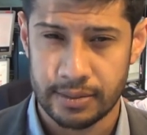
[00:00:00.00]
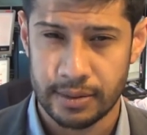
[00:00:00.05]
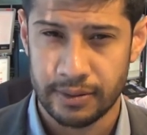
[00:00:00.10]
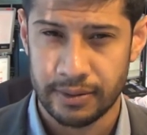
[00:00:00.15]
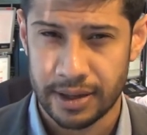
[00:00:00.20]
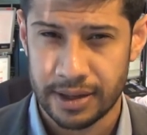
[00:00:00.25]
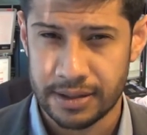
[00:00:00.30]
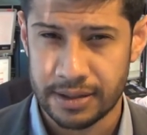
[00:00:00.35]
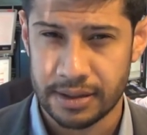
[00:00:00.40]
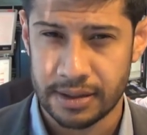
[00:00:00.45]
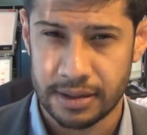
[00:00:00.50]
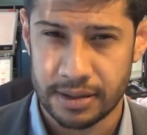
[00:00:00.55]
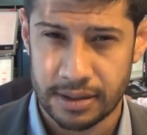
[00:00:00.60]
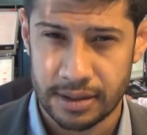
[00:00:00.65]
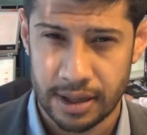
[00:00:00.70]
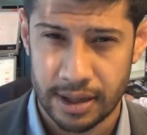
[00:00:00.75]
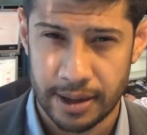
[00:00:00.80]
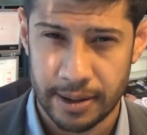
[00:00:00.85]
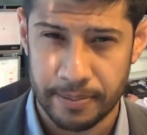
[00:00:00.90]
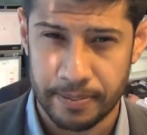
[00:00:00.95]
Investors
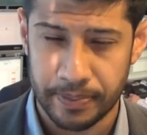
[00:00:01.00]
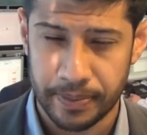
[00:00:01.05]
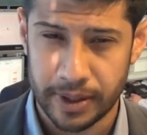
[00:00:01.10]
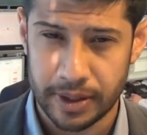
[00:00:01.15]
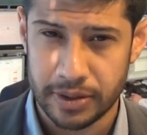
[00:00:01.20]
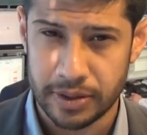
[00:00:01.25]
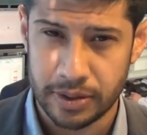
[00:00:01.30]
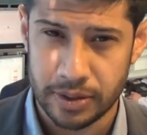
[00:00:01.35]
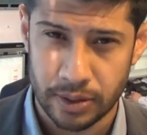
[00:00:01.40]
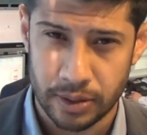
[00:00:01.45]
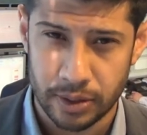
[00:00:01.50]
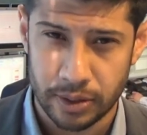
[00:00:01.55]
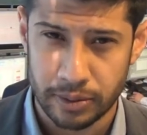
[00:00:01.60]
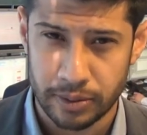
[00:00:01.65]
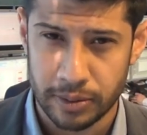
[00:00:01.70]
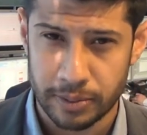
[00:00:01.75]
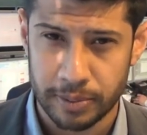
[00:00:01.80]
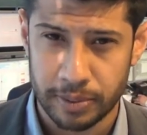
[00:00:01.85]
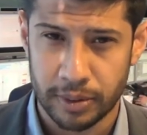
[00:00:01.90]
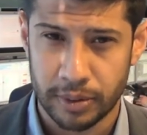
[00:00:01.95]
saw the
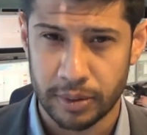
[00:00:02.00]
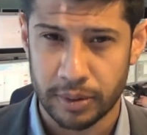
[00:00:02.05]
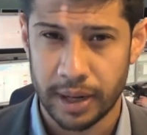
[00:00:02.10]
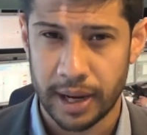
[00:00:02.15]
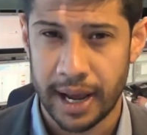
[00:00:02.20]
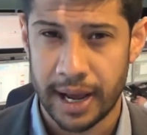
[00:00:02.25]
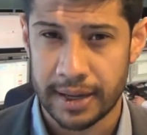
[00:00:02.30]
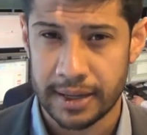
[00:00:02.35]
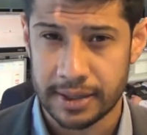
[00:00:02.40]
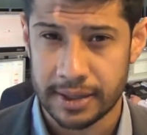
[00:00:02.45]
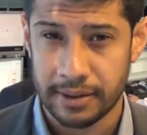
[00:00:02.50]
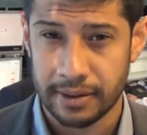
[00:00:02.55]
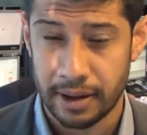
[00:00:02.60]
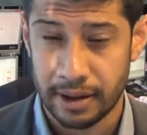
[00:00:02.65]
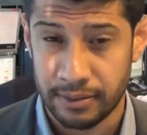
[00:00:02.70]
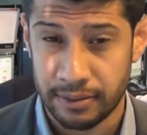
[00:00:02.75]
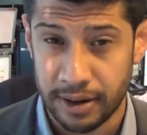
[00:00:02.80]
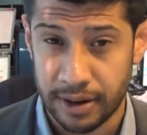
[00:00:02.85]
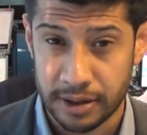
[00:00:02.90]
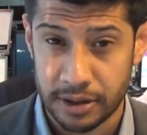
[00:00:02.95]
report as a
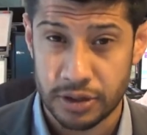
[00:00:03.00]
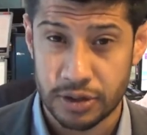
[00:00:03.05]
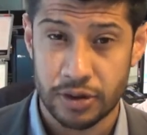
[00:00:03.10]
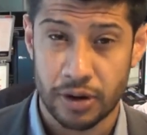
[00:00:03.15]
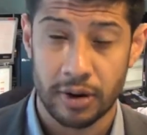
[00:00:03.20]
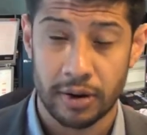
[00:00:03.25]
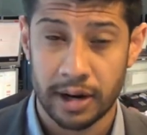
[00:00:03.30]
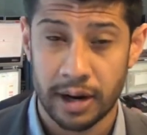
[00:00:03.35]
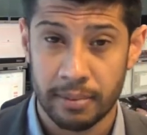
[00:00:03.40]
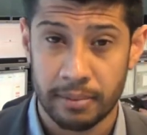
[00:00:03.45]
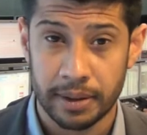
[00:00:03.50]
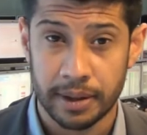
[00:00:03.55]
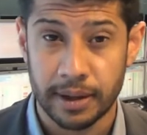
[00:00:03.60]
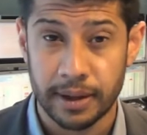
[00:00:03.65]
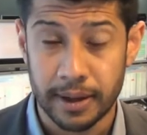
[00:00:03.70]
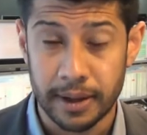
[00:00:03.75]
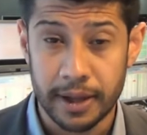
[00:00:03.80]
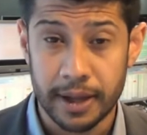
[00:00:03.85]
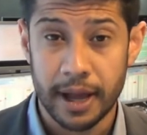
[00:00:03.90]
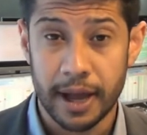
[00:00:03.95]
very strong number,
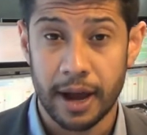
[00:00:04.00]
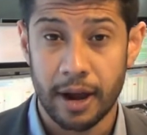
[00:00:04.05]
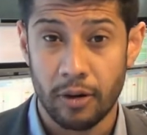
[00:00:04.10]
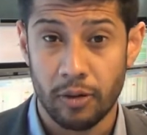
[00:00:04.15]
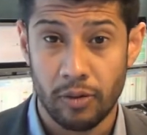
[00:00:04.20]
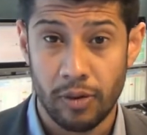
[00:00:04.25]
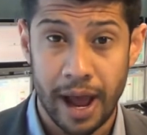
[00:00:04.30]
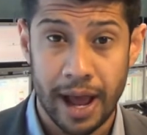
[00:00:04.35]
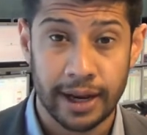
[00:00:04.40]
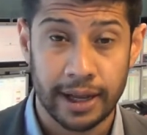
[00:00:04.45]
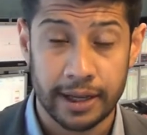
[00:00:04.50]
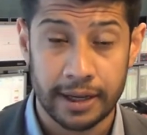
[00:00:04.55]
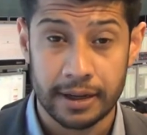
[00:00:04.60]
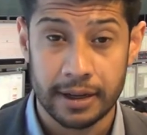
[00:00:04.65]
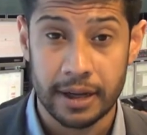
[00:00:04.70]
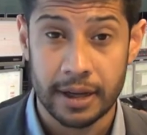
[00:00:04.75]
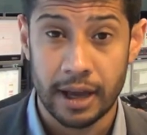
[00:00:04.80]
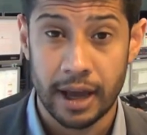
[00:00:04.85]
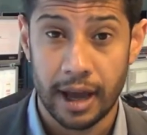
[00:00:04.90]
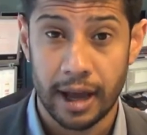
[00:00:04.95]
rallied
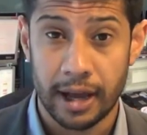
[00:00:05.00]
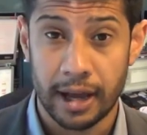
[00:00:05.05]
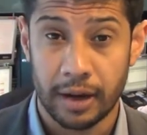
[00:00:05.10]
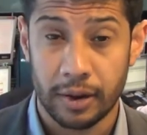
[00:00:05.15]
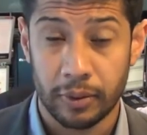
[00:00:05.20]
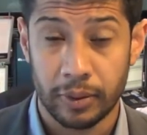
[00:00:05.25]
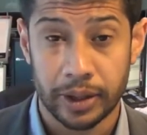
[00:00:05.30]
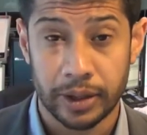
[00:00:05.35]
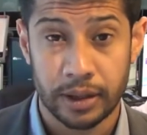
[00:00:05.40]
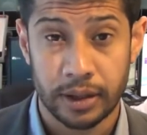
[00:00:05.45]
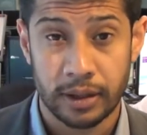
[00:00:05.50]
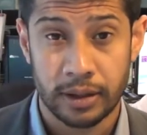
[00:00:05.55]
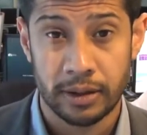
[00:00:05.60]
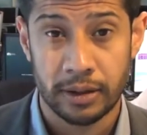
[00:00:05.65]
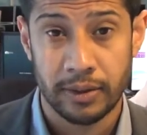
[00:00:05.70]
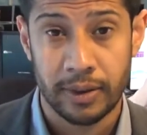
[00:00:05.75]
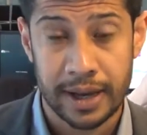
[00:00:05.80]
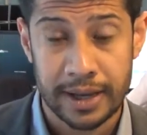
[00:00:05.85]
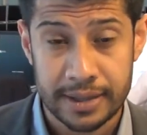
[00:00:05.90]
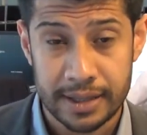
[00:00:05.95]
with
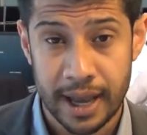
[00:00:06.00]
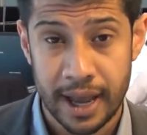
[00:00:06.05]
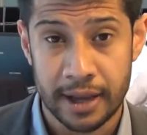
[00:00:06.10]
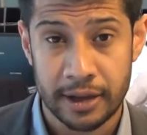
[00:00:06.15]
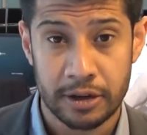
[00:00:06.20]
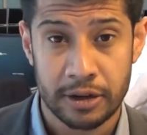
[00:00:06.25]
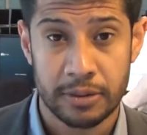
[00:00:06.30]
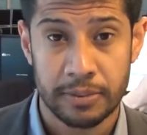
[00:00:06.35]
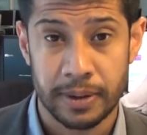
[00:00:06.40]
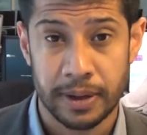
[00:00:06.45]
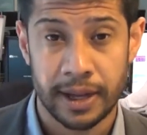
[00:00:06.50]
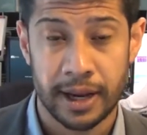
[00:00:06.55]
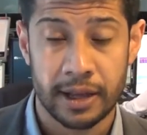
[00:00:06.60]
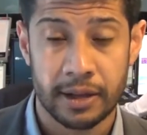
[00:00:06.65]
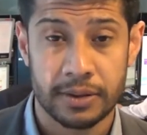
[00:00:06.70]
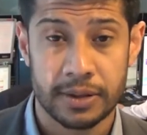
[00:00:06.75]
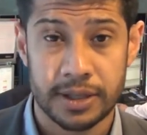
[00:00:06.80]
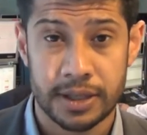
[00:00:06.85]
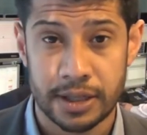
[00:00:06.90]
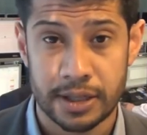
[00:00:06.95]
US and European
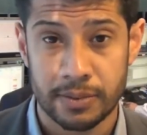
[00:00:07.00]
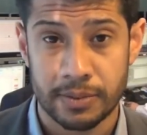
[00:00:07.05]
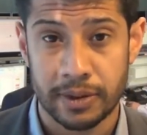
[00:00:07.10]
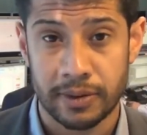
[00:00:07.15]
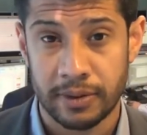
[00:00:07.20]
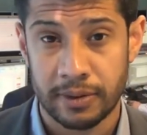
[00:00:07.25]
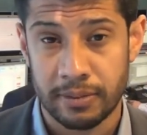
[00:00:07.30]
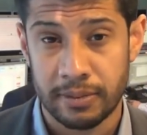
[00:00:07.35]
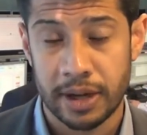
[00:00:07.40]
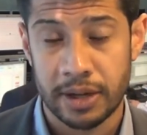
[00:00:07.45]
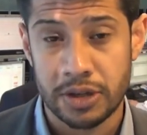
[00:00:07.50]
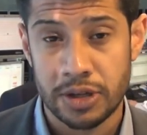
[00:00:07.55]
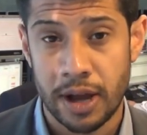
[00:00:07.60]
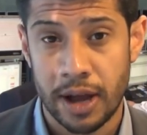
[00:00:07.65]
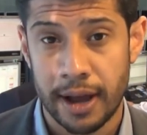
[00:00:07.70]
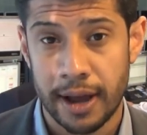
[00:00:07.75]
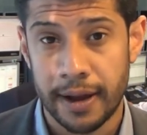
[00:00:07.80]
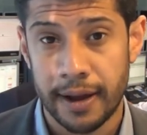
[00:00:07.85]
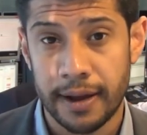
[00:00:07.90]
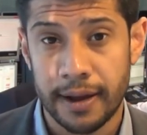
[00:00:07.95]
equities moving much
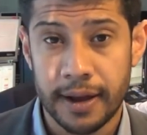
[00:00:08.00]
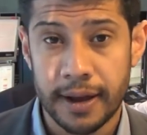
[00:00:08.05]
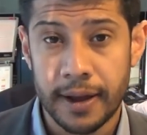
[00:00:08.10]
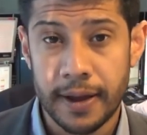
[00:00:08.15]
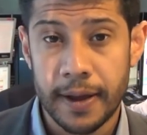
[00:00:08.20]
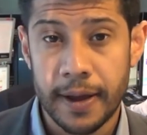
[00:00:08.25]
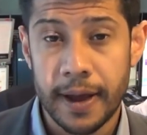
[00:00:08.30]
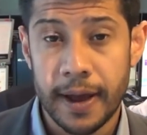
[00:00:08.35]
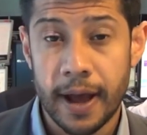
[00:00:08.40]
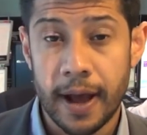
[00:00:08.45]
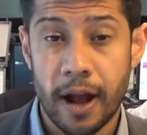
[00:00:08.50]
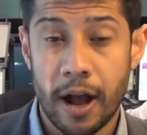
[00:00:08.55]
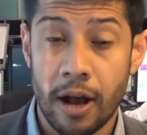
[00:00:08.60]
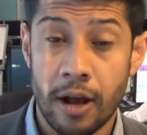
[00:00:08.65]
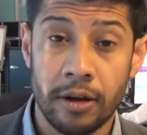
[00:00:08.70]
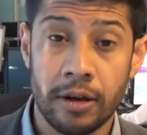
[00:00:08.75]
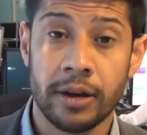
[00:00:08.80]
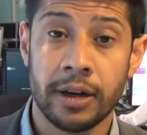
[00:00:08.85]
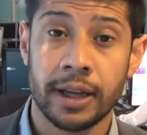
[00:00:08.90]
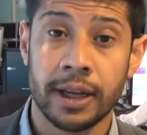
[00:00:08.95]
higher,
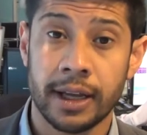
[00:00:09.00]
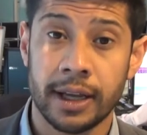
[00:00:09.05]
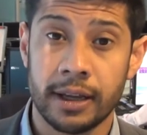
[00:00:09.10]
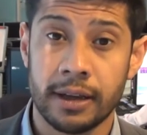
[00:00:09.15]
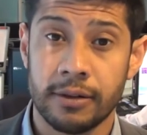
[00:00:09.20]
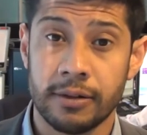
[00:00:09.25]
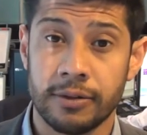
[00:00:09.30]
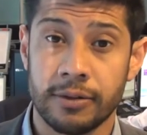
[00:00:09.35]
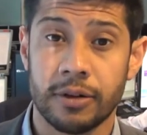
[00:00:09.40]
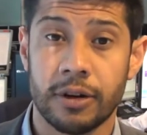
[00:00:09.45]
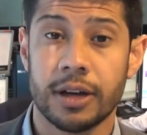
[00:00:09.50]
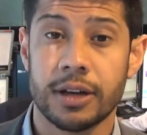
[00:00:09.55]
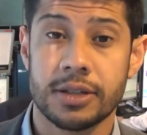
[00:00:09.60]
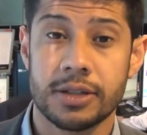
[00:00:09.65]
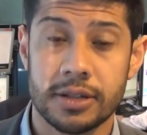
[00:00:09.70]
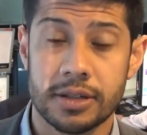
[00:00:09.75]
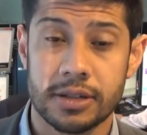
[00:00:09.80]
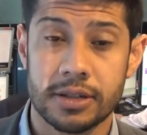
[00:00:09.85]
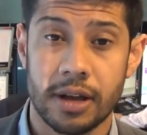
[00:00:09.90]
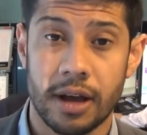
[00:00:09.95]
only for us
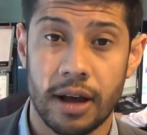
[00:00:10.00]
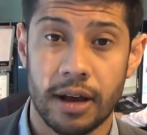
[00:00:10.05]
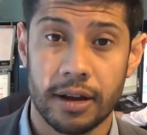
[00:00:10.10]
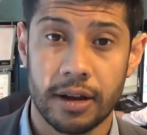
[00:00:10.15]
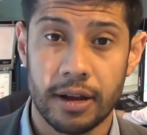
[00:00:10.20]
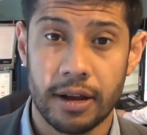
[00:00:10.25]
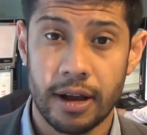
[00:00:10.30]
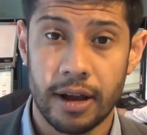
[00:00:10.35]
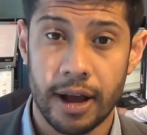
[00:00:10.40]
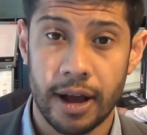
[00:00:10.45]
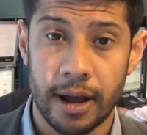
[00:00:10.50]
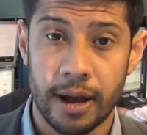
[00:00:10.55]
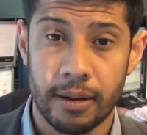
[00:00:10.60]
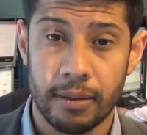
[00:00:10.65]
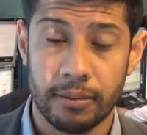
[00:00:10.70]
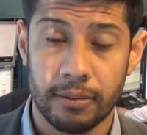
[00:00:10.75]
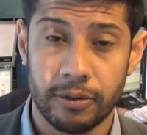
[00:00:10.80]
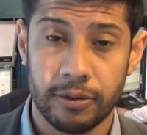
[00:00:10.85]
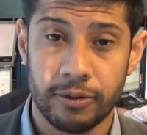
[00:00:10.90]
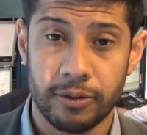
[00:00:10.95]
to start
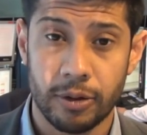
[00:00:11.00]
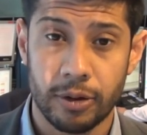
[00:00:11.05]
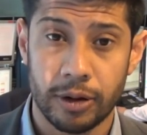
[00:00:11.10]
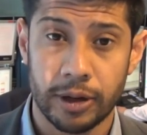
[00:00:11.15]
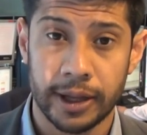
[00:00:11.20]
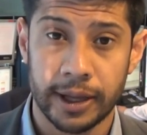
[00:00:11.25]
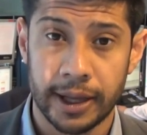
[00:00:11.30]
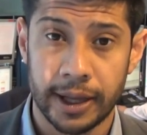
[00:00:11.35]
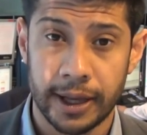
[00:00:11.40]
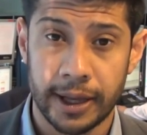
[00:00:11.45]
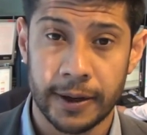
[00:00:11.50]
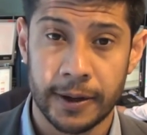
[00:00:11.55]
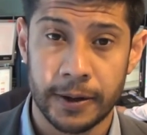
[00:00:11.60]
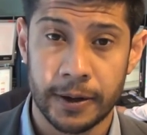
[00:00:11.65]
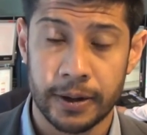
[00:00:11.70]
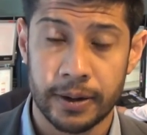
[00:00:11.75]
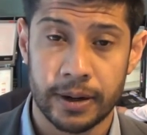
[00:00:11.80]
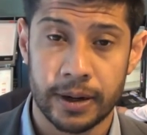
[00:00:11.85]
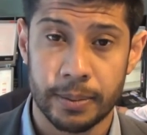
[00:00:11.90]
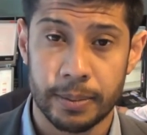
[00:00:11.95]
falling
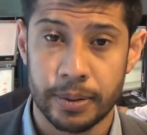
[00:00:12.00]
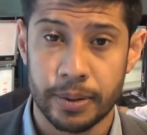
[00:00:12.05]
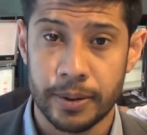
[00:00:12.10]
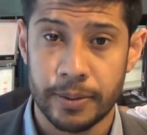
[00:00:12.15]
in Europe